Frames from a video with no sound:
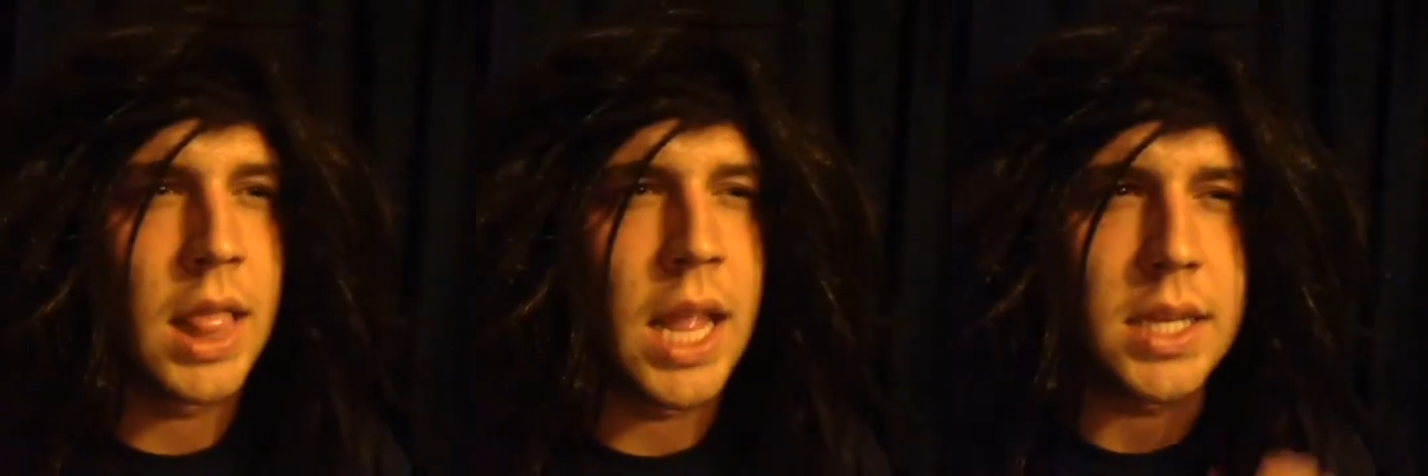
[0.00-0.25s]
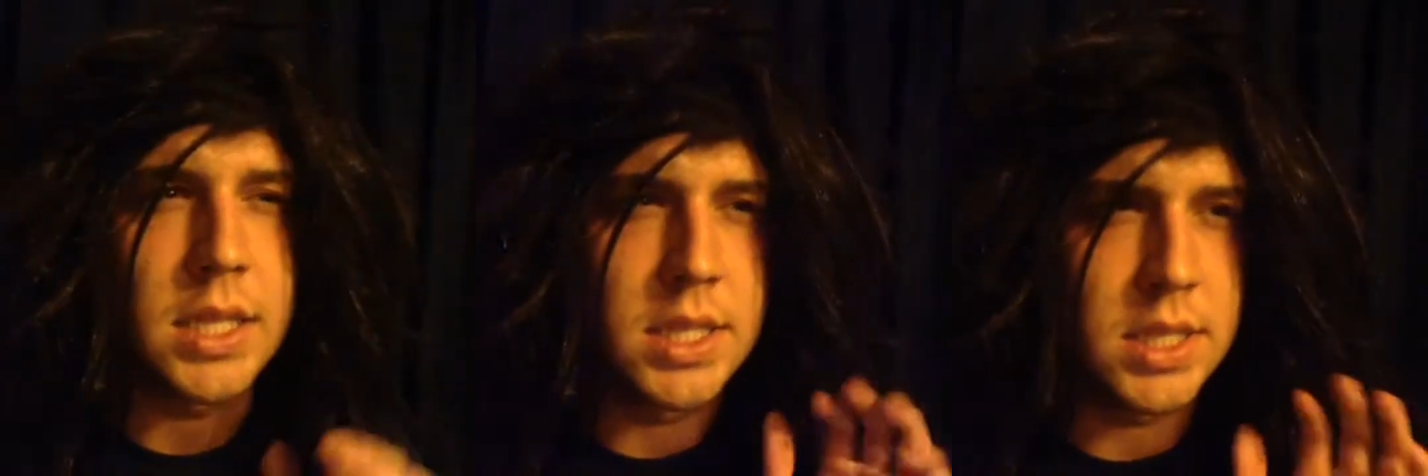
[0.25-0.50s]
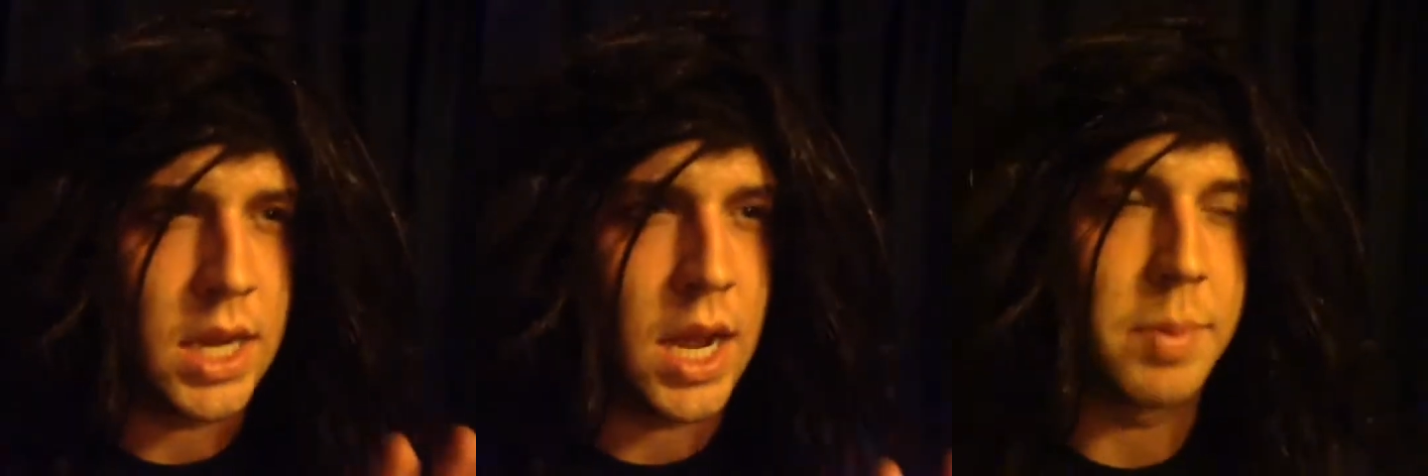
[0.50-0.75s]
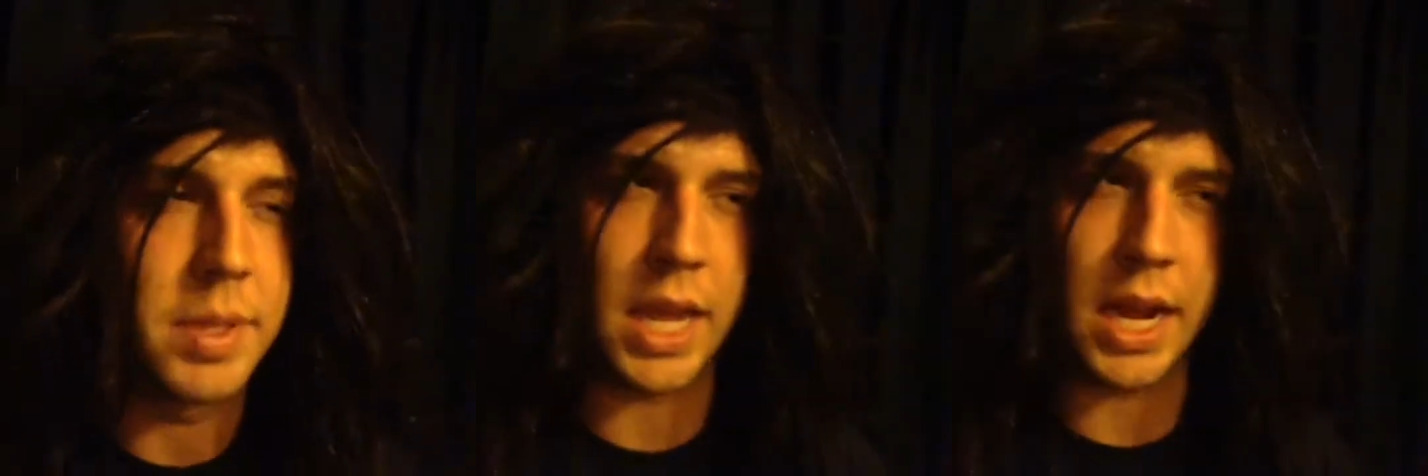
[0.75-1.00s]
Like,
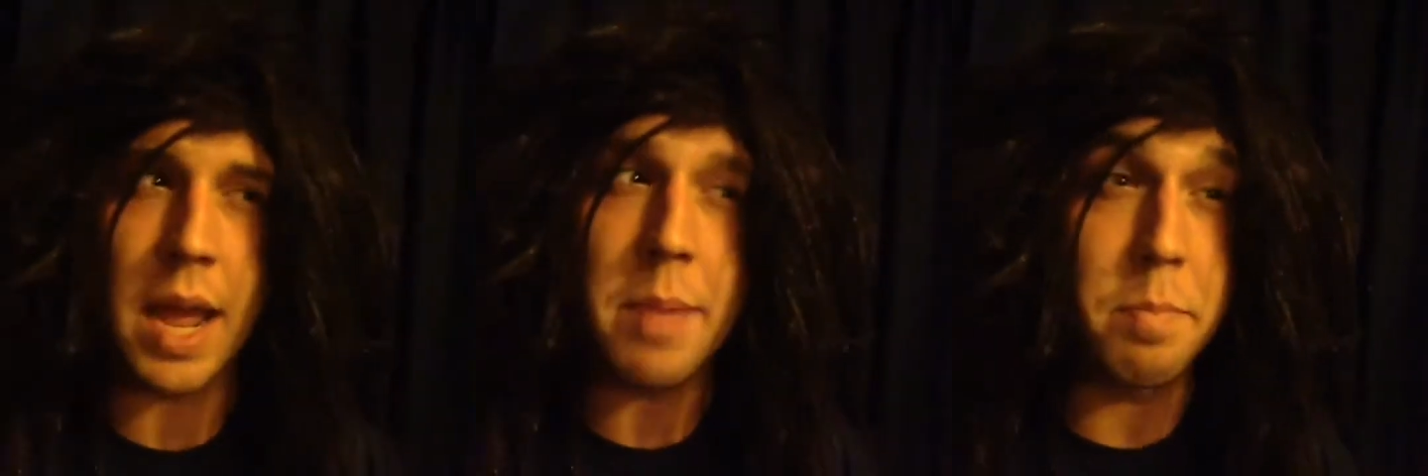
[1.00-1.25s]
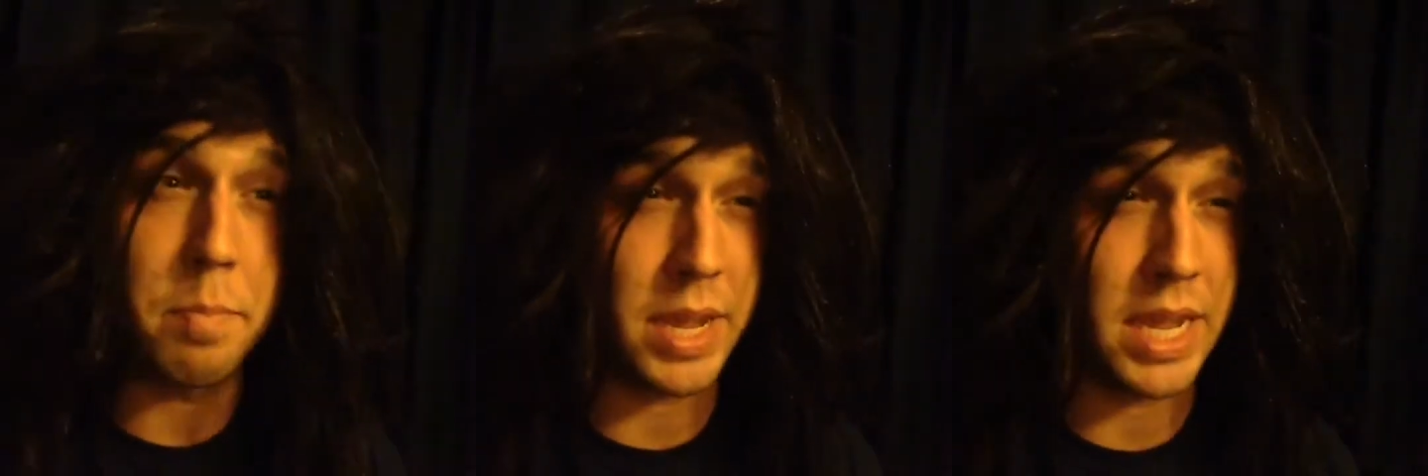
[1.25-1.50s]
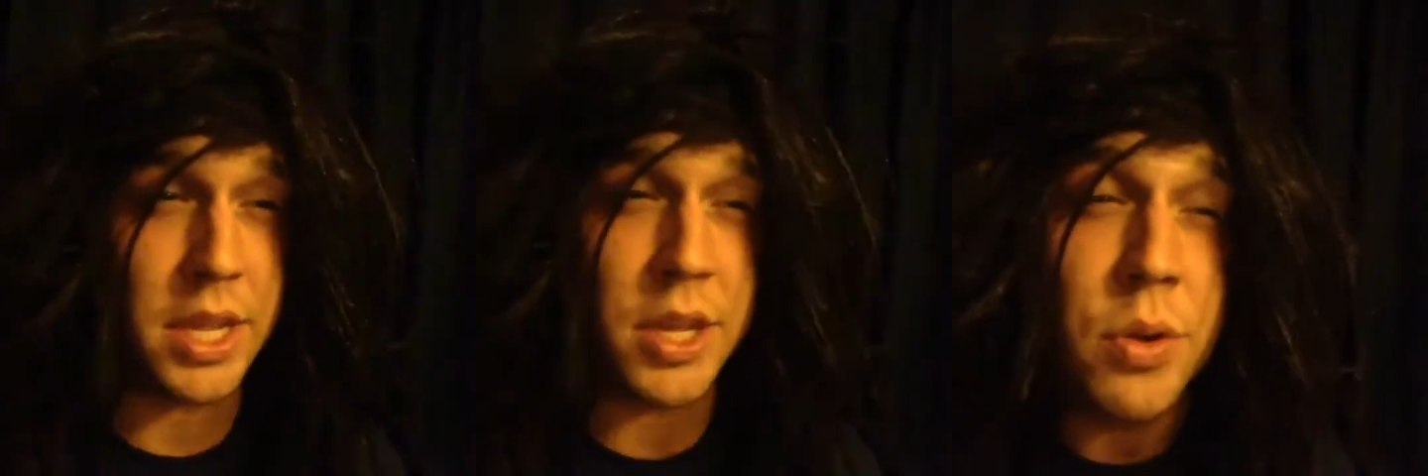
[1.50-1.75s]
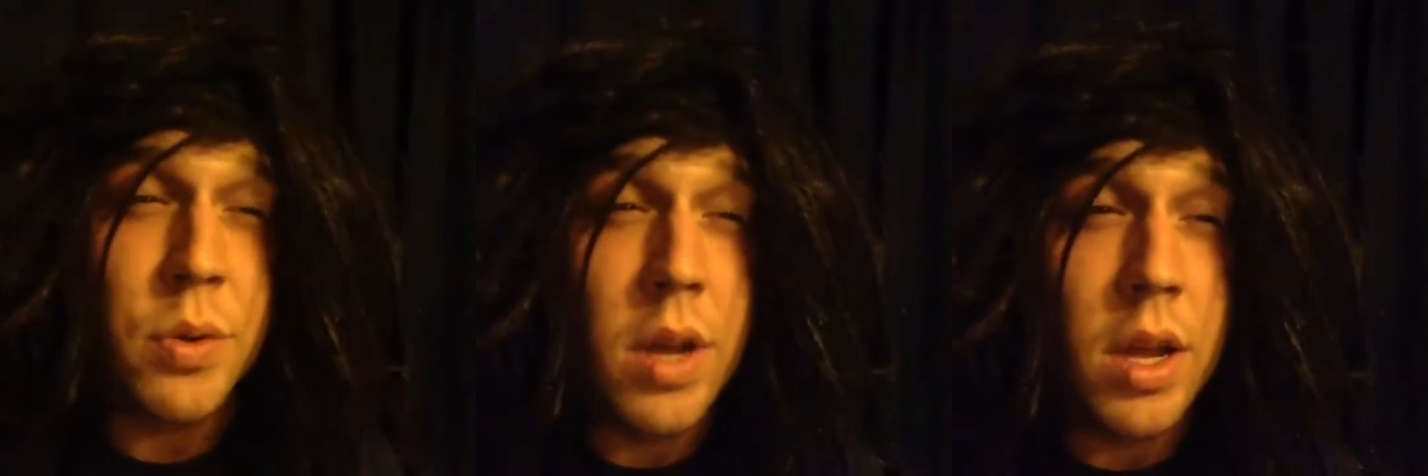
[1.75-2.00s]
stop. Can I be
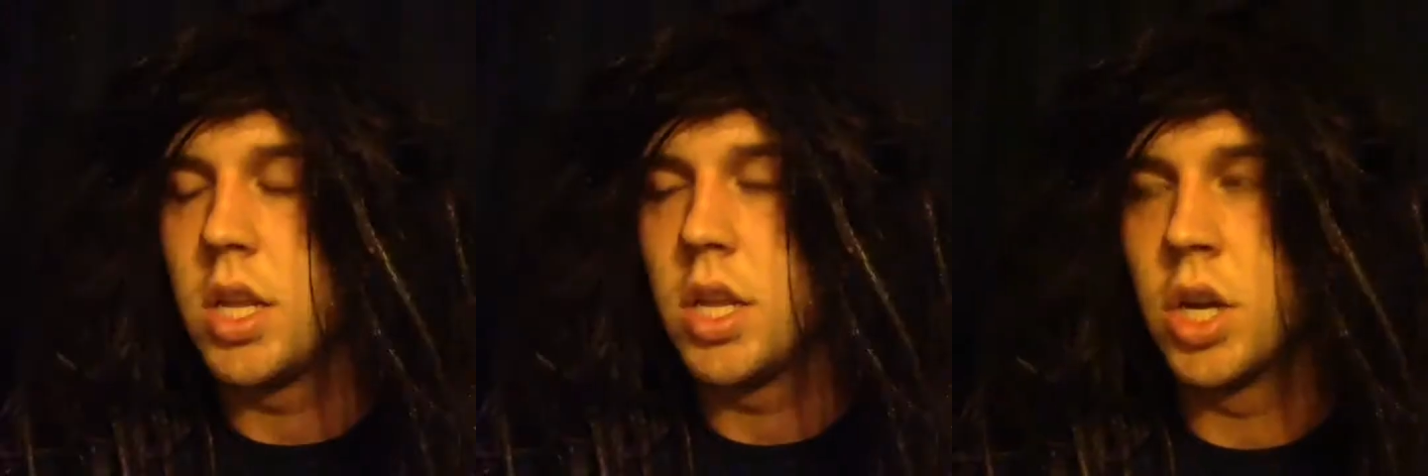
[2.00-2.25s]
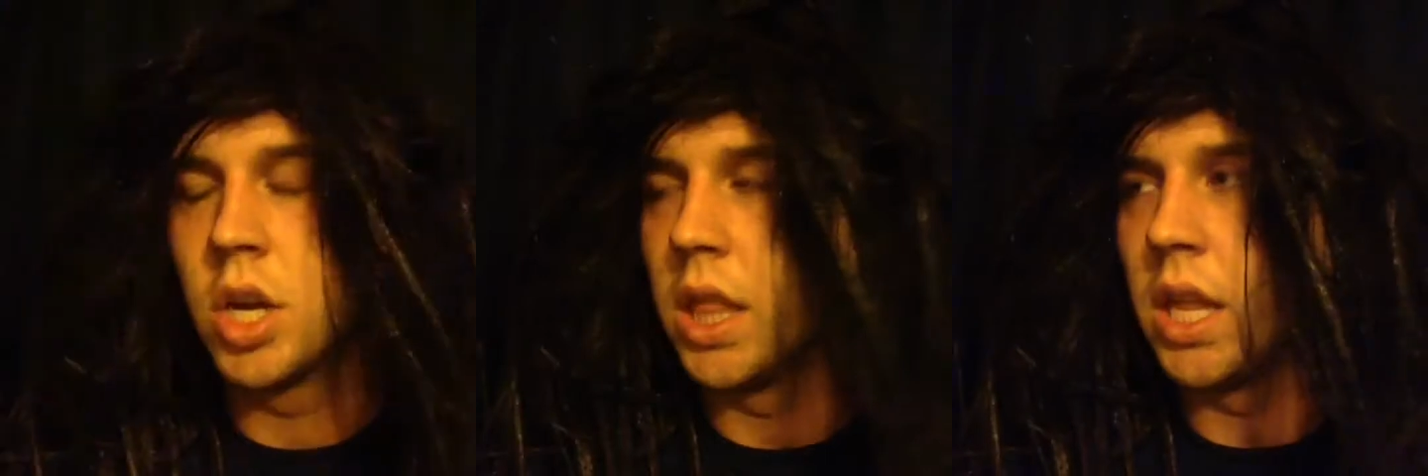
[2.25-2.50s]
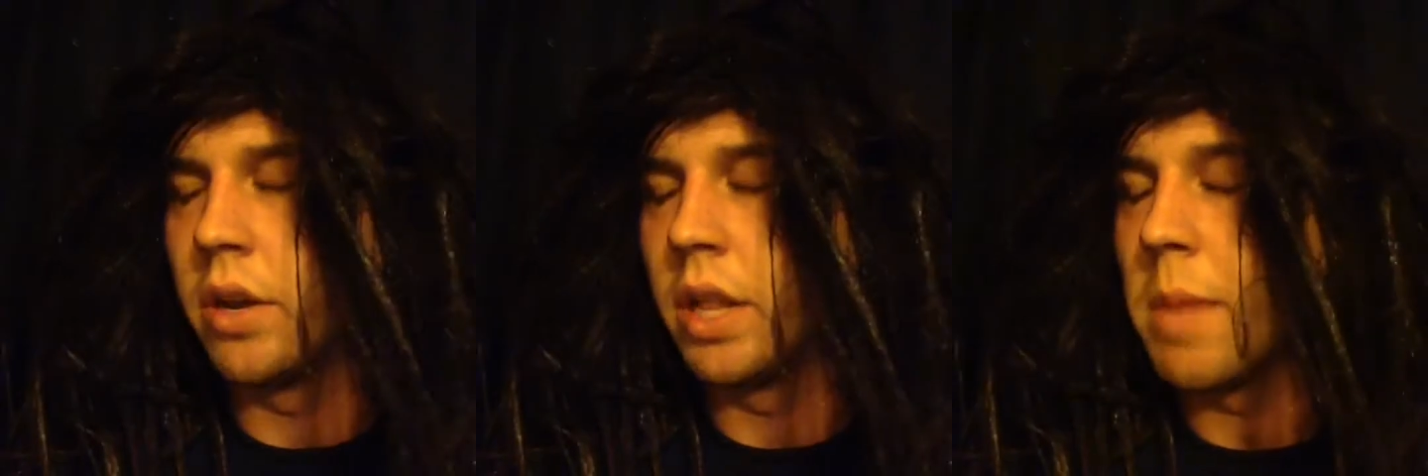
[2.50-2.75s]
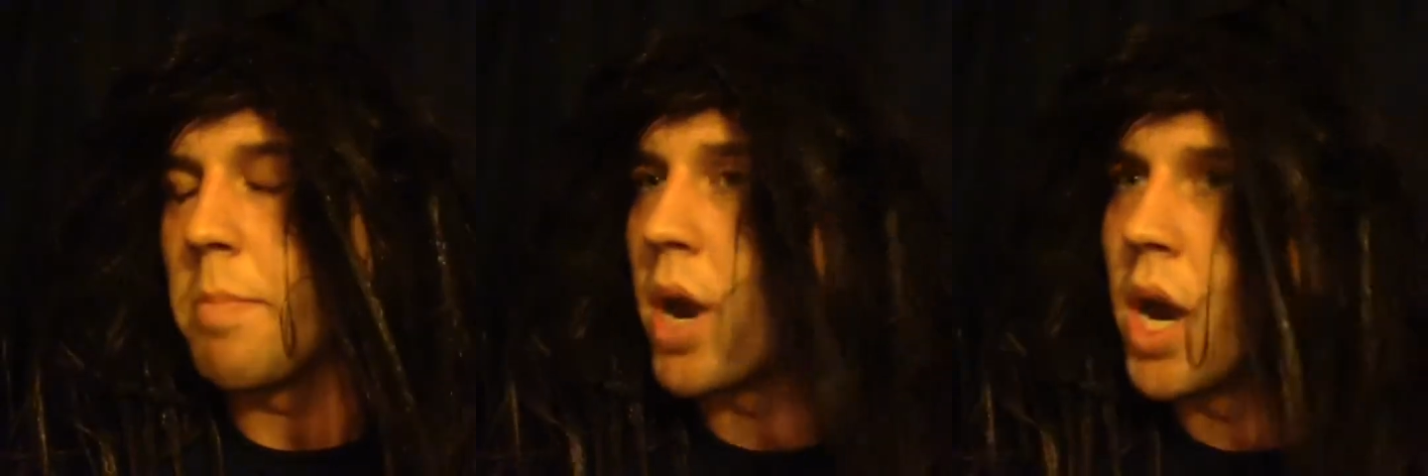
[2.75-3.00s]
you? You're
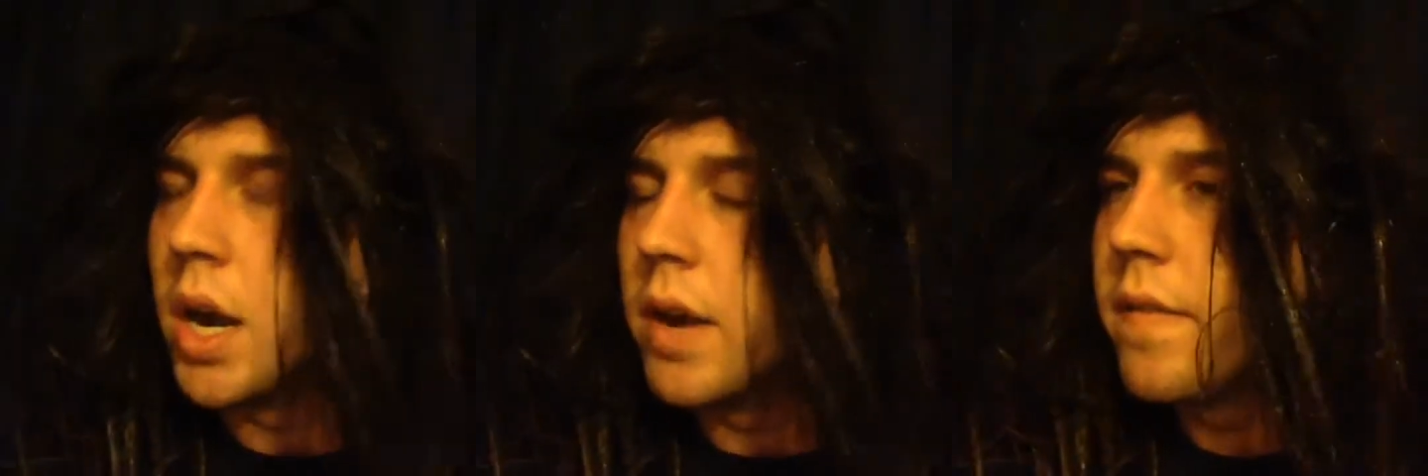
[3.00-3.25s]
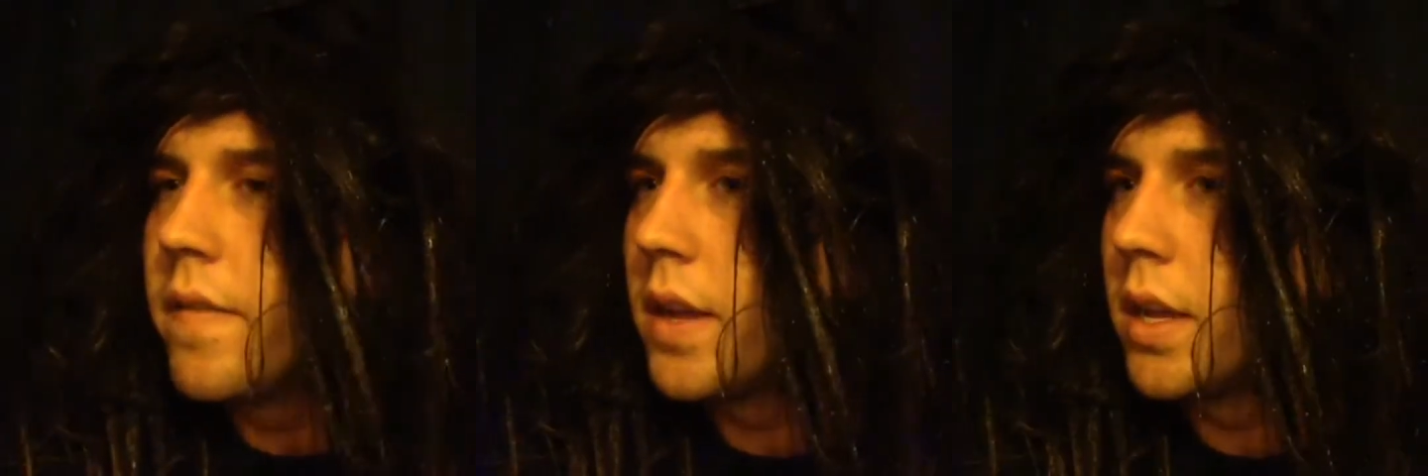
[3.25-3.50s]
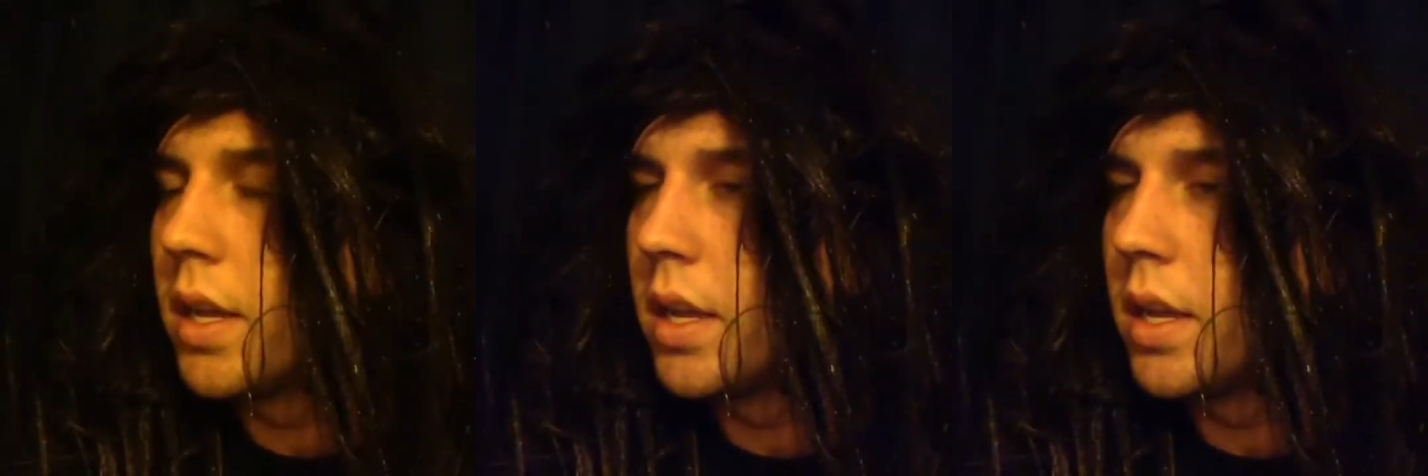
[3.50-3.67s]
literally perf.